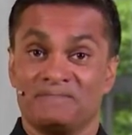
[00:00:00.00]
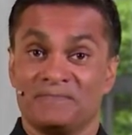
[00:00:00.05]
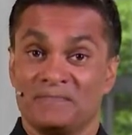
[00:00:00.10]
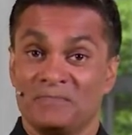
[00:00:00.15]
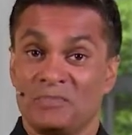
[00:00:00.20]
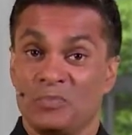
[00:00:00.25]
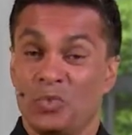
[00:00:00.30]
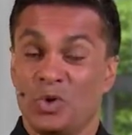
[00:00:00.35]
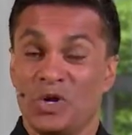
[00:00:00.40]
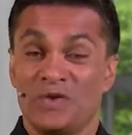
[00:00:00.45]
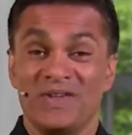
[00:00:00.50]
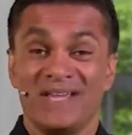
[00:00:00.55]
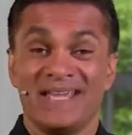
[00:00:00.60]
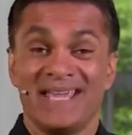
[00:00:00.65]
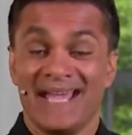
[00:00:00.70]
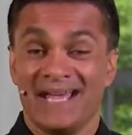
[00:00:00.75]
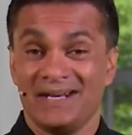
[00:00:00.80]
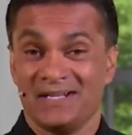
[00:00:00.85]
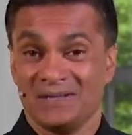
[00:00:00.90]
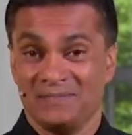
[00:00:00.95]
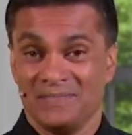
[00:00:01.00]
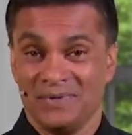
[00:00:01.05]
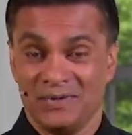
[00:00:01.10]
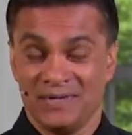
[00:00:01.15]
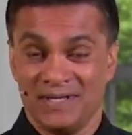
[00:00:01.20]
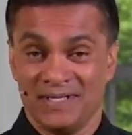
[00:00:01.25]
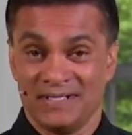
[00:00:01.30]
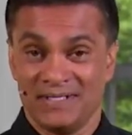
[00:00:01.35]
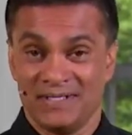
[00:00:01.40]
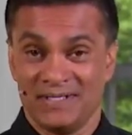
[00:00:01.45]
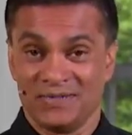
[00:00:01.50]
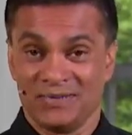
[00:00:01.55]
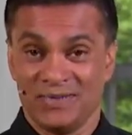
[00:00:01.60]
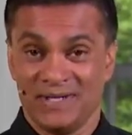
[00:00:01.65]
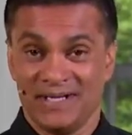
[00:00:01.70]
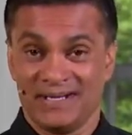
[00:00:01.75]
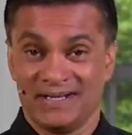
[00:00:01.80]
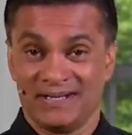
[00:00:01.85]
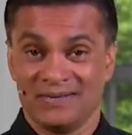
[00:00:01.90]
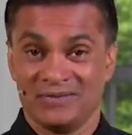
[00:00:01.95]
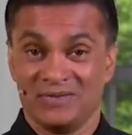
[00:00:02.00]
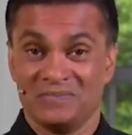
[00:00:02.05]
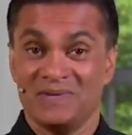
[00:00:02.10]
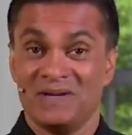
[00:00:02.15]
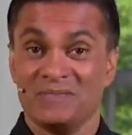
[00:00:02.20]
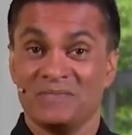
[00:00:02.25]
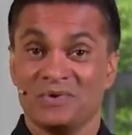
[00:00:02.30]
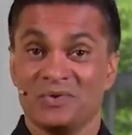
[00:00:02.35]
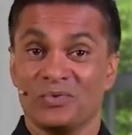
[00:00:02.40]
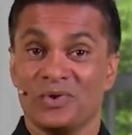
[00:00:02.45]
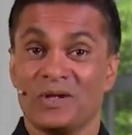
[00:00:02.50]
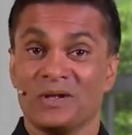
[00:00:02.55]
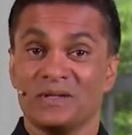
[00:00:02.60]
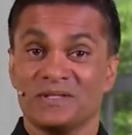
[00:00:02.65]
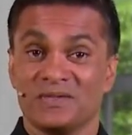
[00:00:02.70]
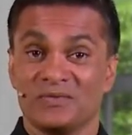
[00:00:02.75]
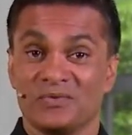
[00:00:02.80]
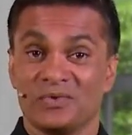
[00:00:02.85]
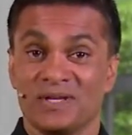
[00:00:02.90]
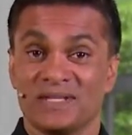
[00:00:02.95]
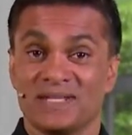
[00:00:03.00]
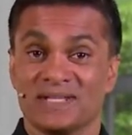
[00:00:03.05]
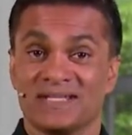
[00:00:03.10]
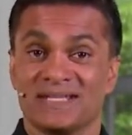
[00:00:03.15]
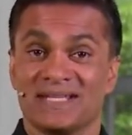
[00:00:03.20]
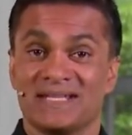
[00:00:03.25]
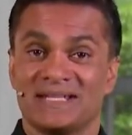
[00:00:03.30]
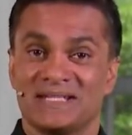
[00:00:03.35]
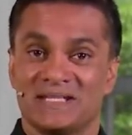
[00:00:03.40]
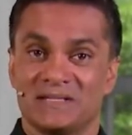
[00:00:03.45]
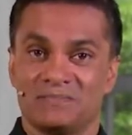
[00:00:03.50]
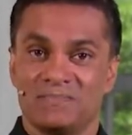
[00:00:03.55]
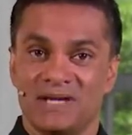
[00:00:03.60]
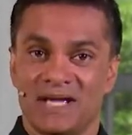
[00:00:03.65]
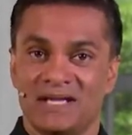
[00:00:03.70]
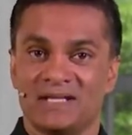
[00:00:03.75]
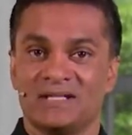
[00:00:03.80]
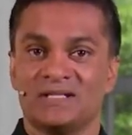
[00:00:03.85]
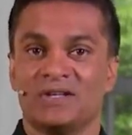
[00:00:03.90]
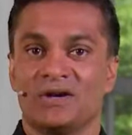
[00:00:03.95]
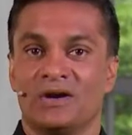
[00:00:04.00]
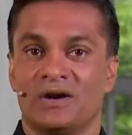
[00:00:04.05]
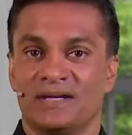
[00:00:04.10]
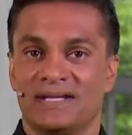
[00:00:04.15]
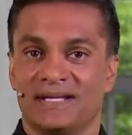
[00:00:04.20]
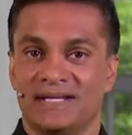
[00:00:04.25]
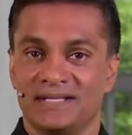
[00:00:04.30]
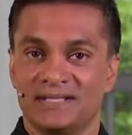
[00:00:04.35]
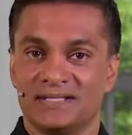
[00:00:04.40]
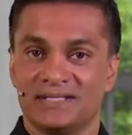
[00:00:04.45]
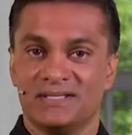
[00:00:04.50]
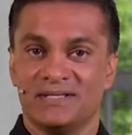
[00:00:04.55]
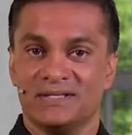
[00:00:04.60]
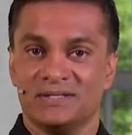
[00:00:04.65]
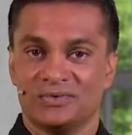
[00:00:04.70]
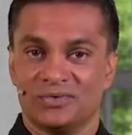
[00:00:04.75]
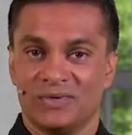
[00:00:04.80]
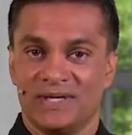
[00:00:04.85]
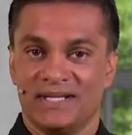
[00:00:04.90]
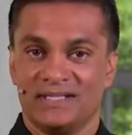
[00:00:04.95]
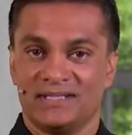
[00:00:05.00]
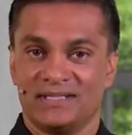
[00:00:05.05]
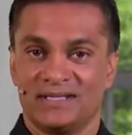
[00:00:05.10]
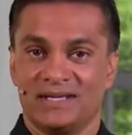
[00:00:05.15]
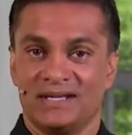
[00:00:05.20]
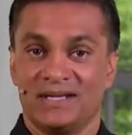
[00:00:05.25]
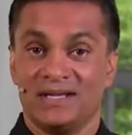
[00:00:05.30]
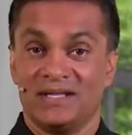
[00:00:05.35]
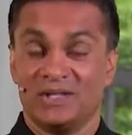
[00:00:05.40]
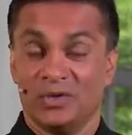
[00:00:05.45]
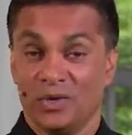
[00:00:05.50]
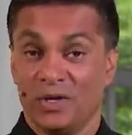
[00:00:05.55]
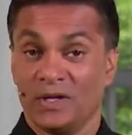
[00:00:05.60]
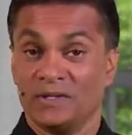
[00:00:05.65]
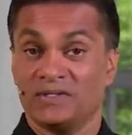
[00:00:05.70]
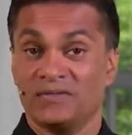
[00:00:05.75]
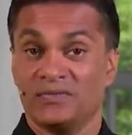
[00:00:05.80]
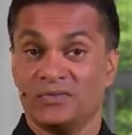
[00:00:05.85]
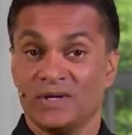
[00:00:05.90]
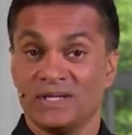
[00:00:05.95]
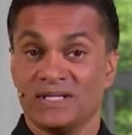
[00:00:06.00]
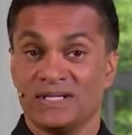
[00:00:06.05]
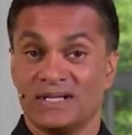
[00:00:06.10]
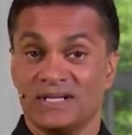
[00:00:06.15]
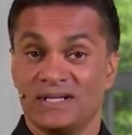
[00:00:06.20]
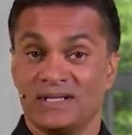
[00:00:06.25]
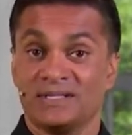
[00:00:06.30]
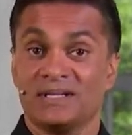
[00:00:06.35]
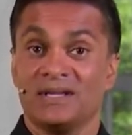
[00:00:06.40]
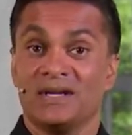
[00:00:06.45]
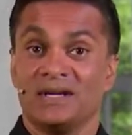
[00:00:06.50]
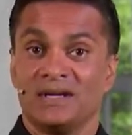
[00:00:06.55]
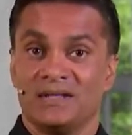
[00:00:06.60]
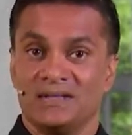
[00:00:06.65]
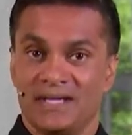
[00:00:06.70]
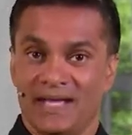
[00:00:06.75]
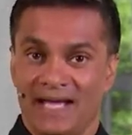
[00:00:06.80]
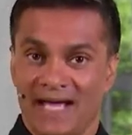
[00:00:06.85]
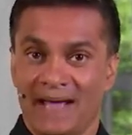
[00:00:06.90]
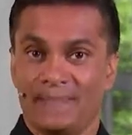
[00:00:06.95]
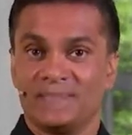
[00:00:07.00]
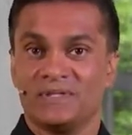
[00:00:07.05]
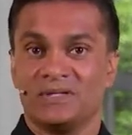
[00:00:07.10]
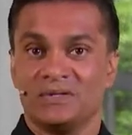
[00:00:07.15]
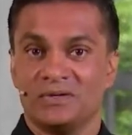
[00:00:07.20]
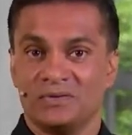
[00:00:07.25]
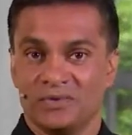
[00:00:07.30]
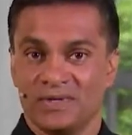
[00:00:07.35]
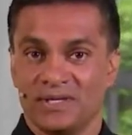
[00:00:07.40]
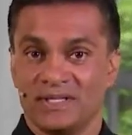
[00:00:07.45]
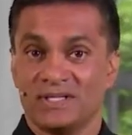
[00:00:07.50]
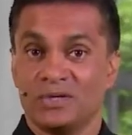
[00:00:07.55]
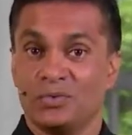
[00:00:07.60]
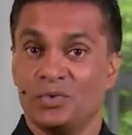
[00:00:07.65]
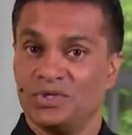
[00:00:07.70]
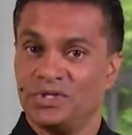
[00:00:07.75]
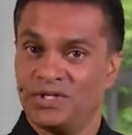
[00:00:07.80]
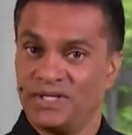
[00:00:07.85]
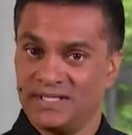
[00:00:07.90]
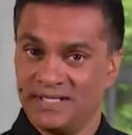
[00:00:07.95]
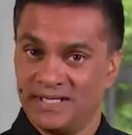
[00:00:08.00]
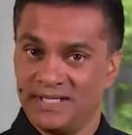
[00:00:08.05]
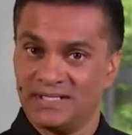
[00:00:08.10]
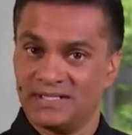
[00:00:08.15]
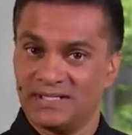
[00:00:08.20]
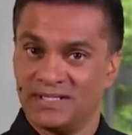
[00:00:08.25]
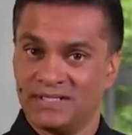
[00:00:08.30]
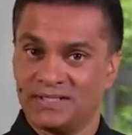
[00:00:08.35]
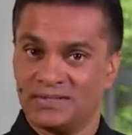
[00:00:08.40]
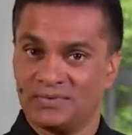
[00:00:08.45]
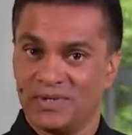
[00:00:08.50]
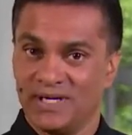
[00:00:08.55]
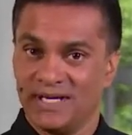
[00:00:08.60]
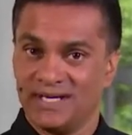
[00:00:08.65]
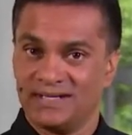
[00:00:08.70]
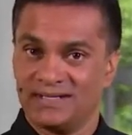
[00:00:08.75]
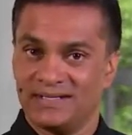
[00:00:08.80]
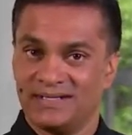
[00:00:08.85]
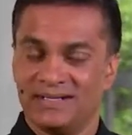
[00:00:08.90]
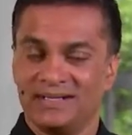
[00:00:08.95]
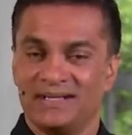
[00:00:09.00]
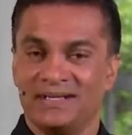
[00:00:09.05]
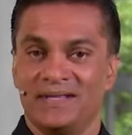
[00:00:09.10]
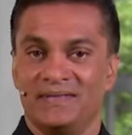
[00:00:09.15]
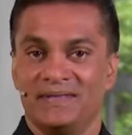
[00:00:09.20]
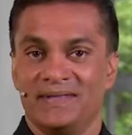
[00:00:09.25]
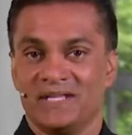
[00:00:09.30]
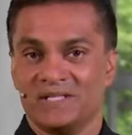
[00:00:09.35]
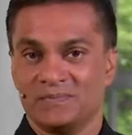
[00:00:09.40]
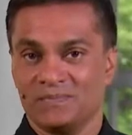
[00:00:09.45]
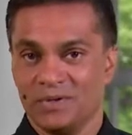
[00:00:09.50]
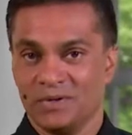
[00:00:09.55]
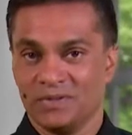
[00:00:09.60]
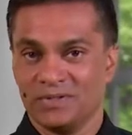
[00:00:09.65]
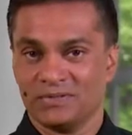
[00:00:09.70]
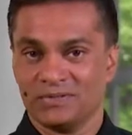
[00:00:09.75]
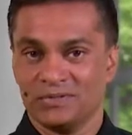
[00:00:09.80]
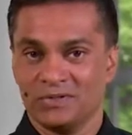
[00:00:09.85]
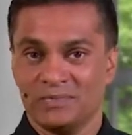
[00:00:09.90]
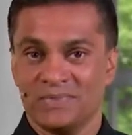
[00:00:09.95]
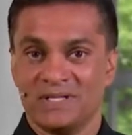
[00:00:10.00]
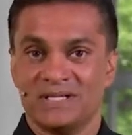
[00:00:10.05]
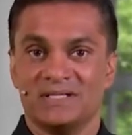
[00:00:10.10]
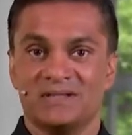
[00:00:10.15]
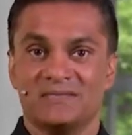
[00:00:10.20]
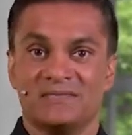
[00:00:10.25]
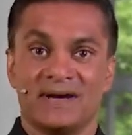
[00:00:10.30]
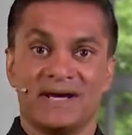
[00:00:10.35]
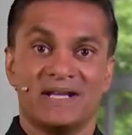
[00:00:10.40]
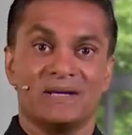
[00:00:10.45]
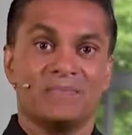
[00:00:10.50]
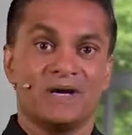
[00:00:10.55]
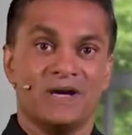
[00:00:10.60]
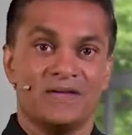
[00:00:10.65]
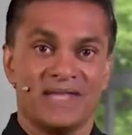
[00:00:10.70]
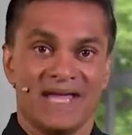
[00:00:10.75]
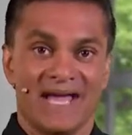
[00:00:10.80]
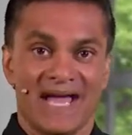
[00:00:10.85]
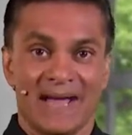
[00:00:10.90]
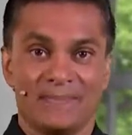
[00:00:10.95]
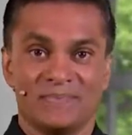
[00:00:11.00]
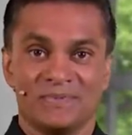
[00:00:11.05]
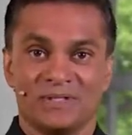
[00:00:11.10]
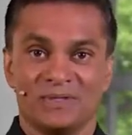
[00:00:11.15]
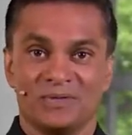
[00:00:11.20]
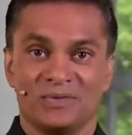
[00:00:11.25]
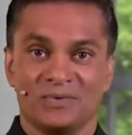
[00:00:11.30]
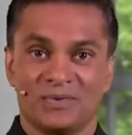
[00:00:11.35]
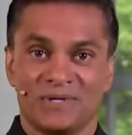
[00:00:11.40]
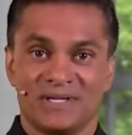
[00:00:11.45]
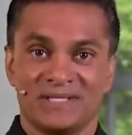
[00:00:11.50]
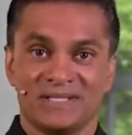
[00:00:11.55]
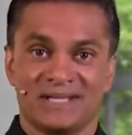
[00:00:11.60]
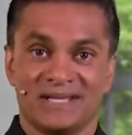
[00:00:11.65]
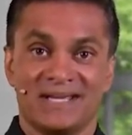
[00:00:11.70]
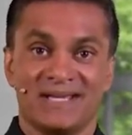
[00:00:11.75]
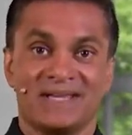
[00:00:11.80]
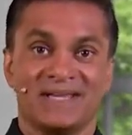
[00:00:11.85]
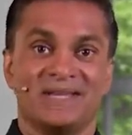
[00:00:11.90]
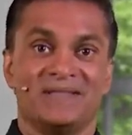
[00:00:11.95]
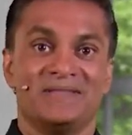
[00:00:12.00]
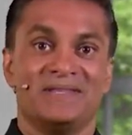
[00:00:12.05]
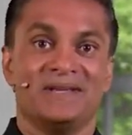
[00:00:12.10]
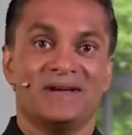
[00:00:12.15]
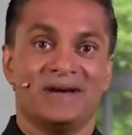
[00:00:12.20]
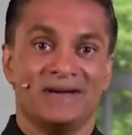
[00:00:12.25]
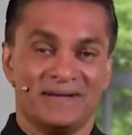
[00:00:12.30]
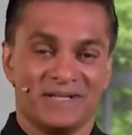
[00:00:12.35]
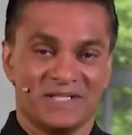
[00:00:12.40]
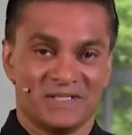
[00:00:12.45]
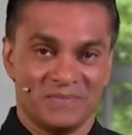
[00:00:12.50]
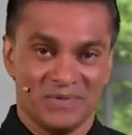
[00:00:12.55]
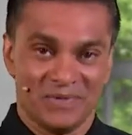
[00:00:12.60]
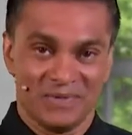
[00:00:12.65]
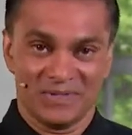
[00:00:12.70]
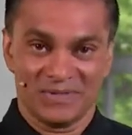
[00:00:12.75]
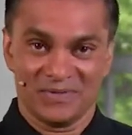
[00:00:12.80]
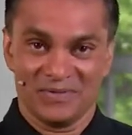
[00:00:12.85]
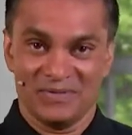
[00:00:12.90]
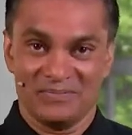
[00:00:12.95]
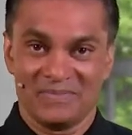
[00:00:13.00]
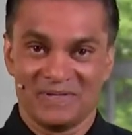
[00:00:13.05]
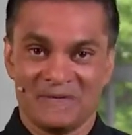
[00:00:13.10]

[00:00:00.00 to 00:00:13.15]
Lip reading: What if you can't compute an incidence rate? Remember, relative risks depend on incidence rates. The relative risk is the absolute risk, which is an incidence rate, in the exposed group divided by the absolute risk in the unexposed group.